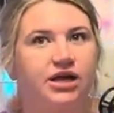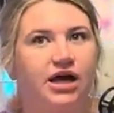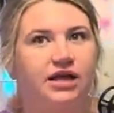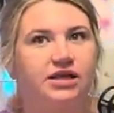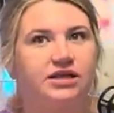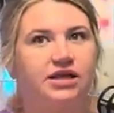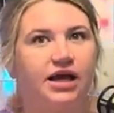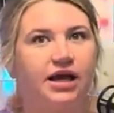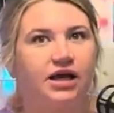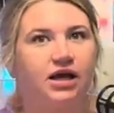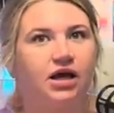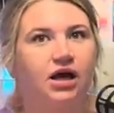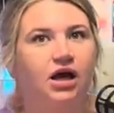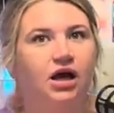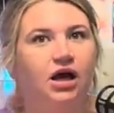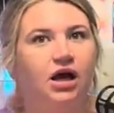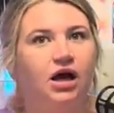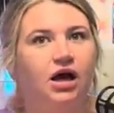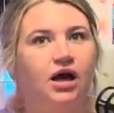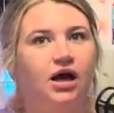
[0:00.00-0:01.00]
I think
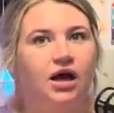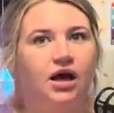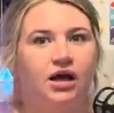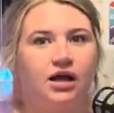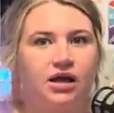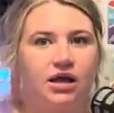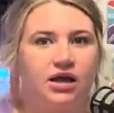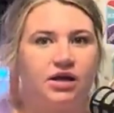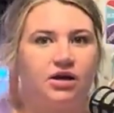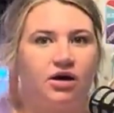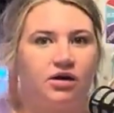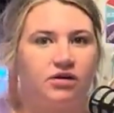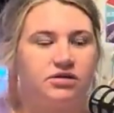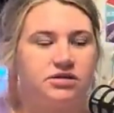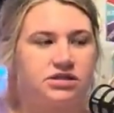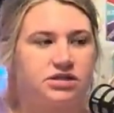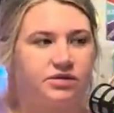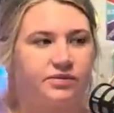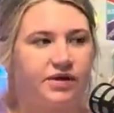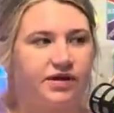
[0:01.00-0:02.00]
can
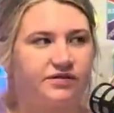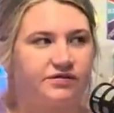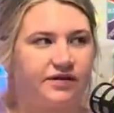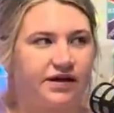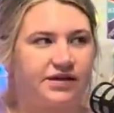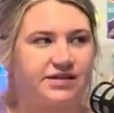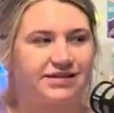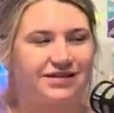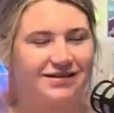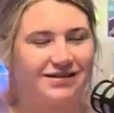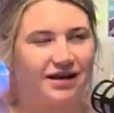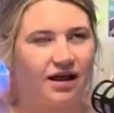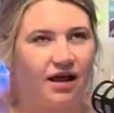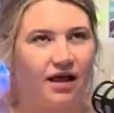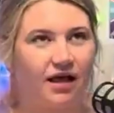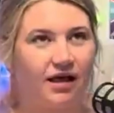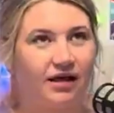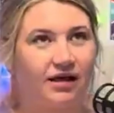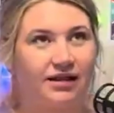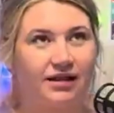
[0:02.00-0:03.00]
also be affected,
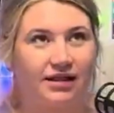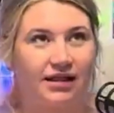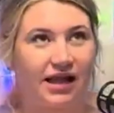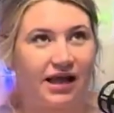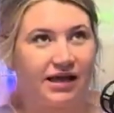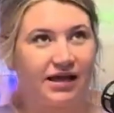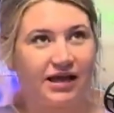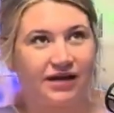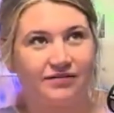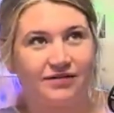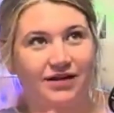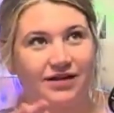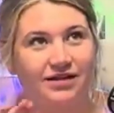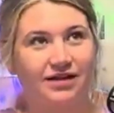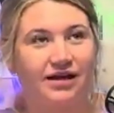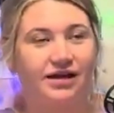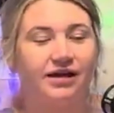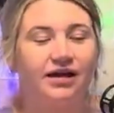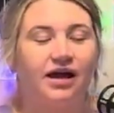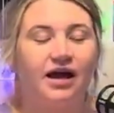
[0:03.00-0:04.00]
like
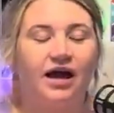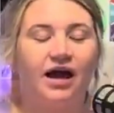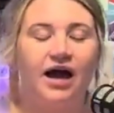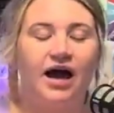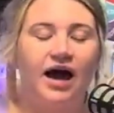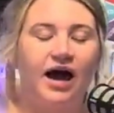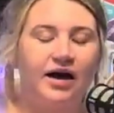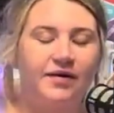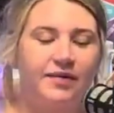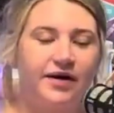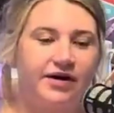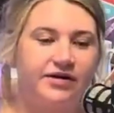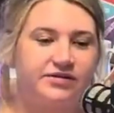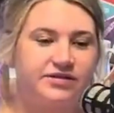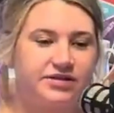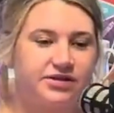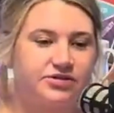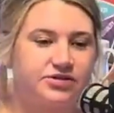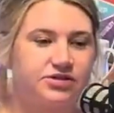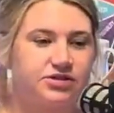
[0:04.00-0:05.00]
everything,
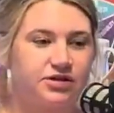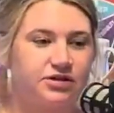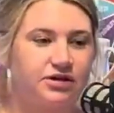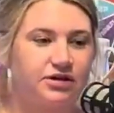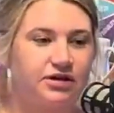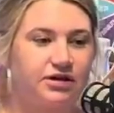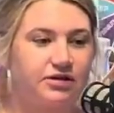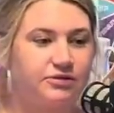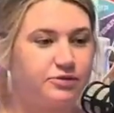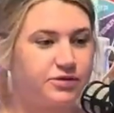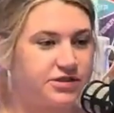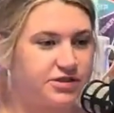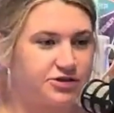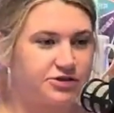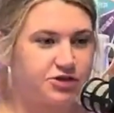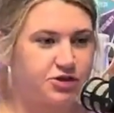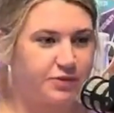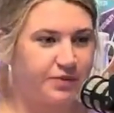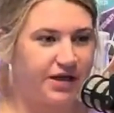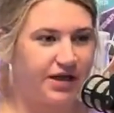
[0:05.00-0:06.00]
with
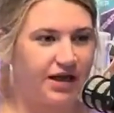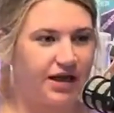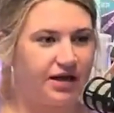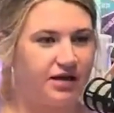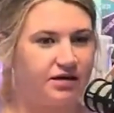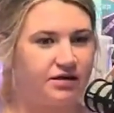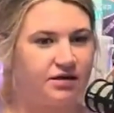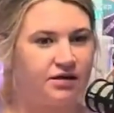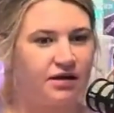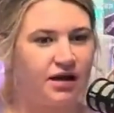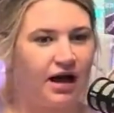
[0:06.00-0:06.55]
social media.